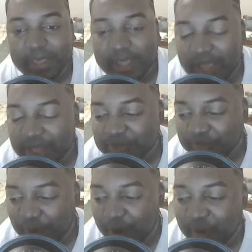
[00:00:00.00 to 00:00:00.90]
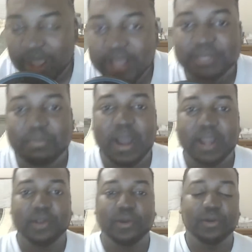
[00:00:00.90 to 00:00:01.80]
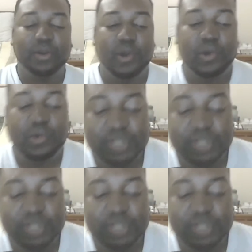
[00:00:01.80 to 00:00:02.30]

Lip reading: As far as my girl goes,